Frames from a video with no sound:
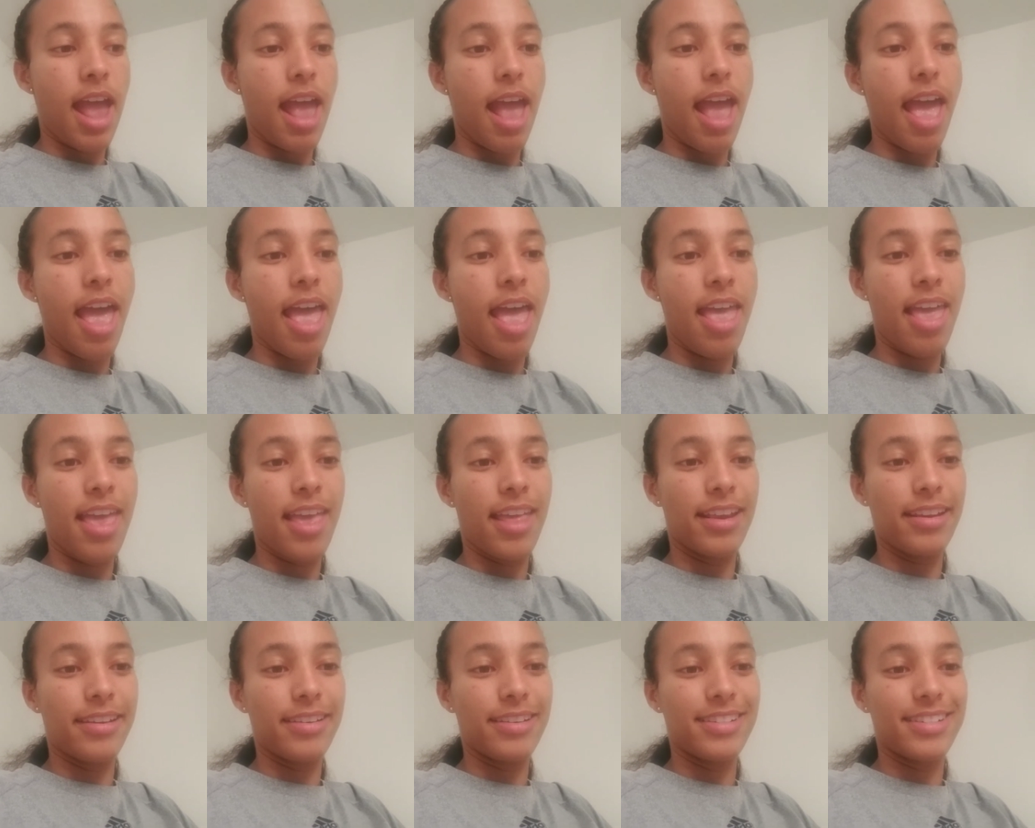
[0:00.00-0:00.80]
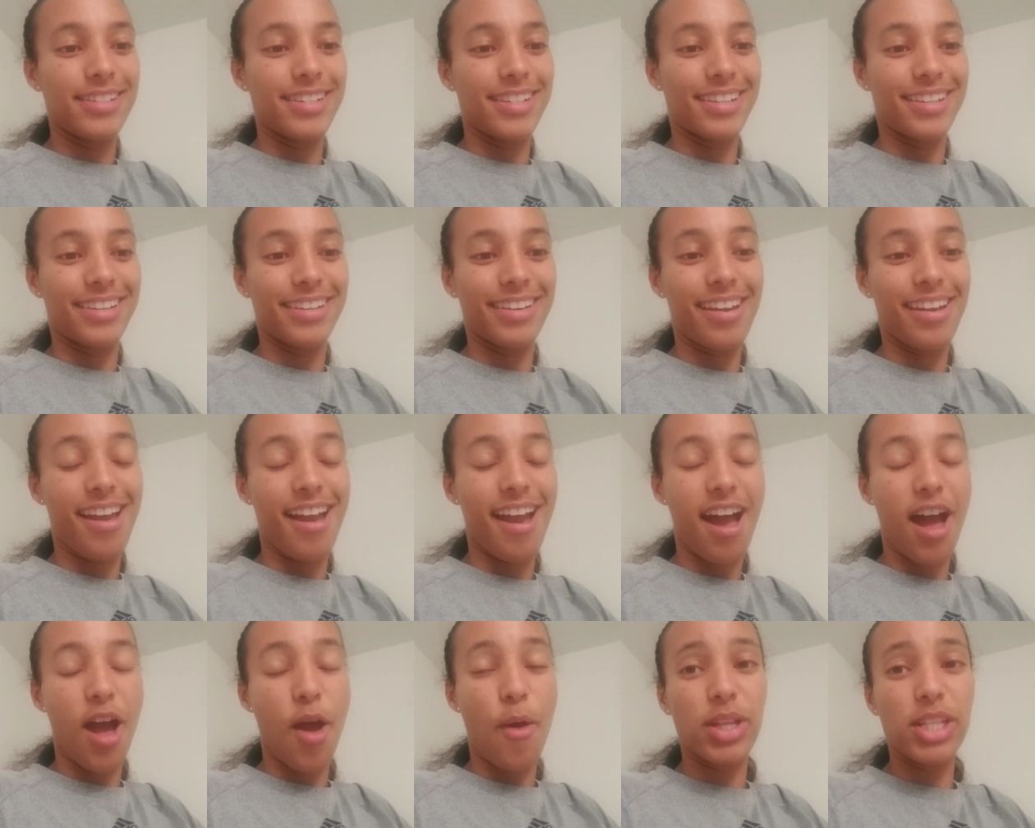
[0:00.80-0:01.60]
And
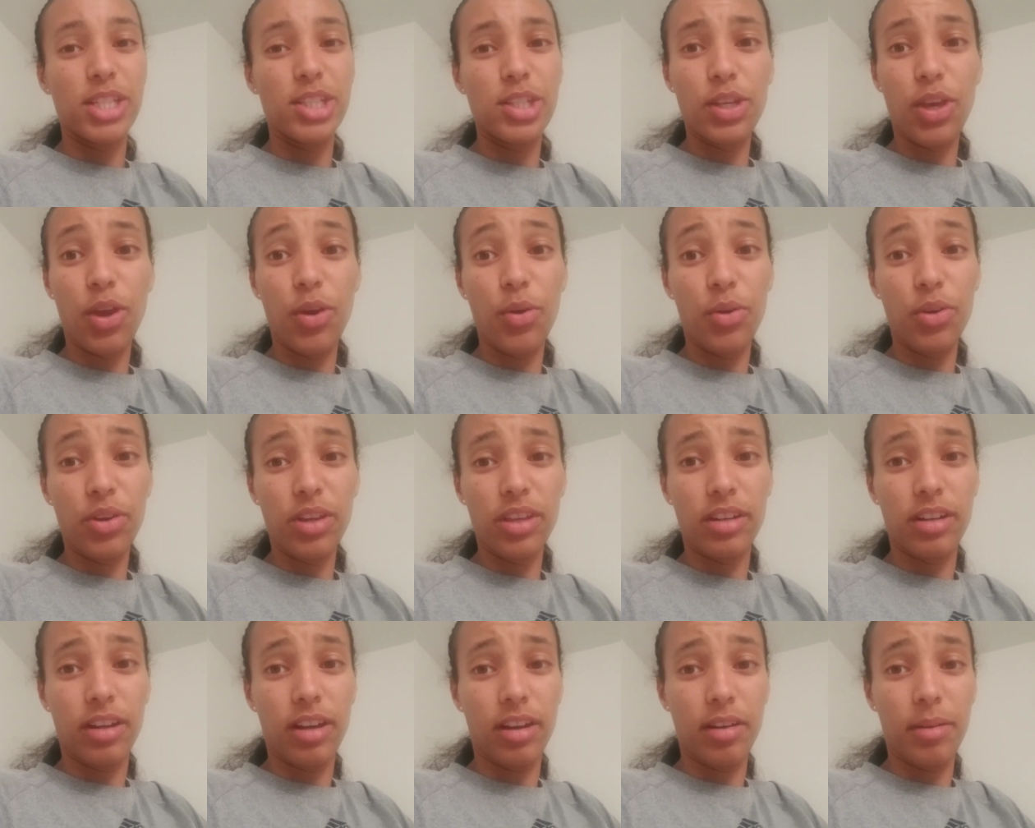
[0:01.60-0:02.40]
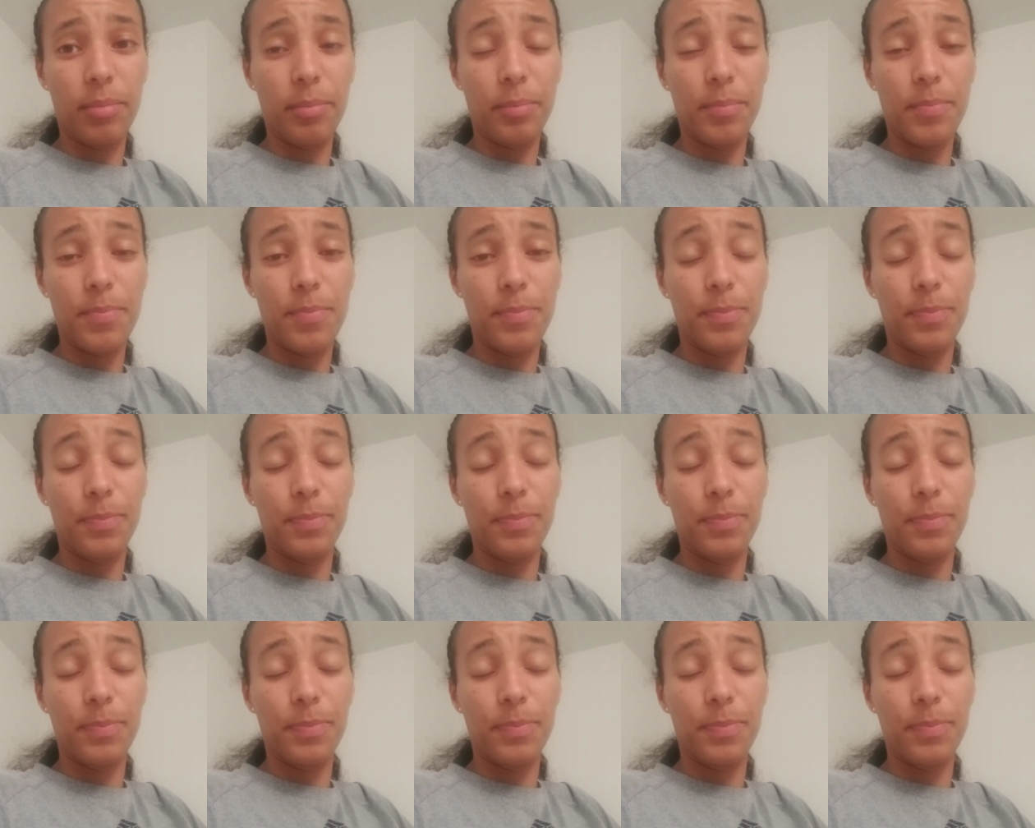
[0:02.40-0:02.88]
I went to go hook it up.